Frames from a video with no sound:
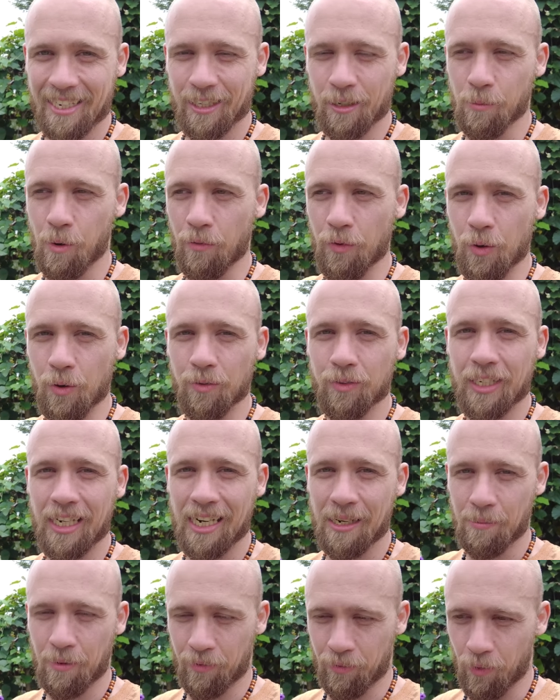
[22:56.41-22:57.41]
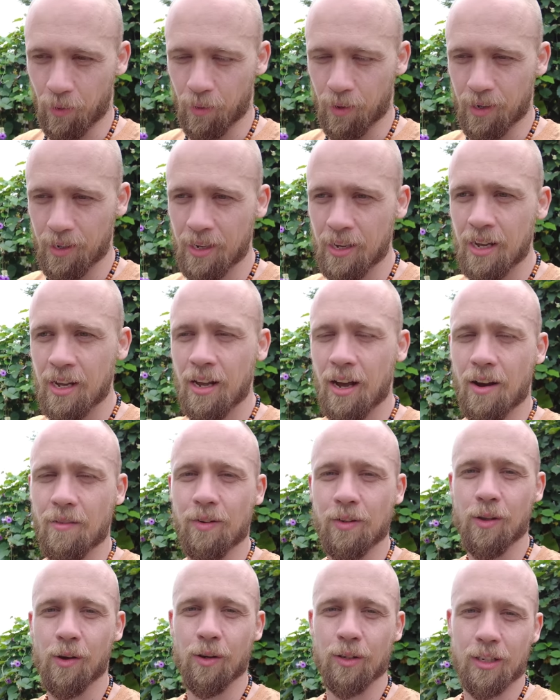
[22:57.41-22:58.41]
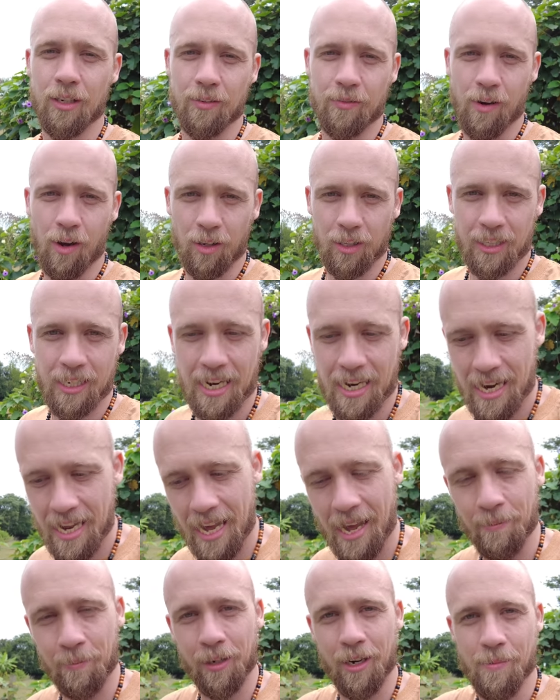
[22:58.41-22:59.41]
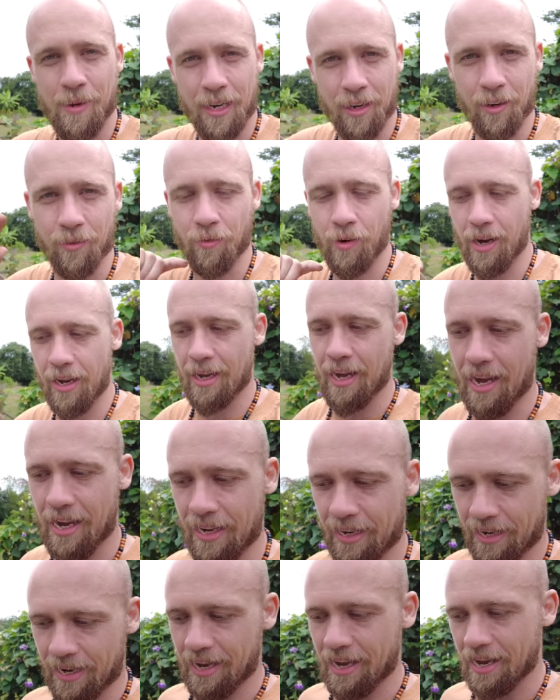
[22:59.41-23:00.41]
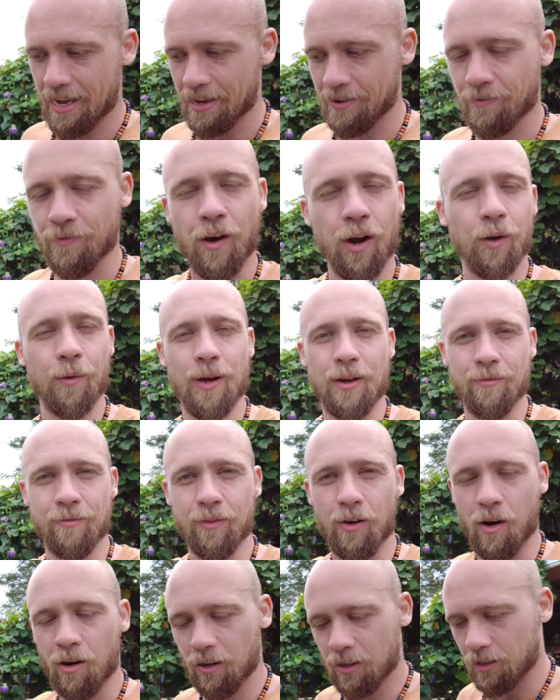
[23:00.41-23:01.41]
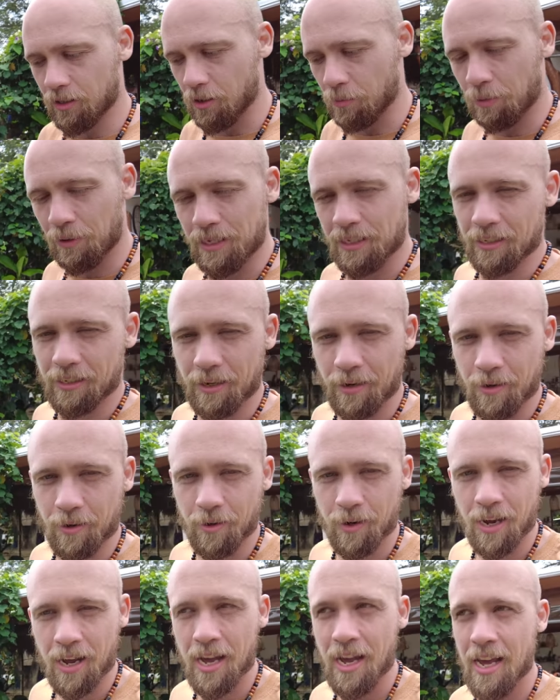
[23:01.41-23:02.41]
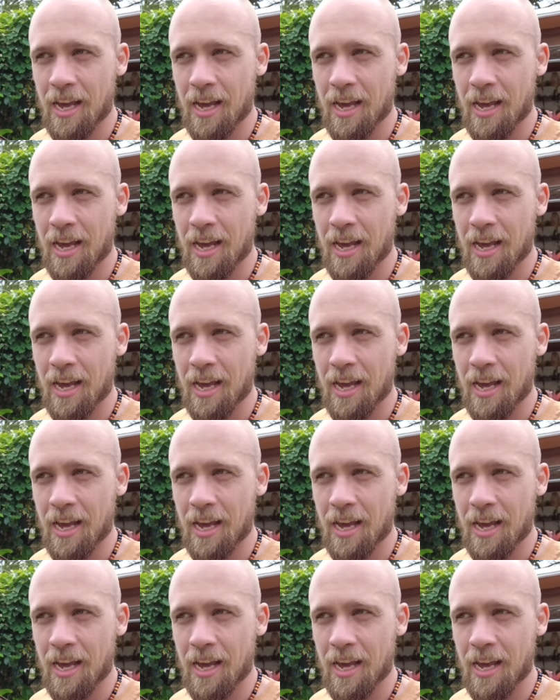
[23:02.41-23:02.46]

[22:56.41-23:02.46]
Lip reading: Some of you have seen it before, and for those that have not seen it, I'm going to be covering it in a following vlog, so please do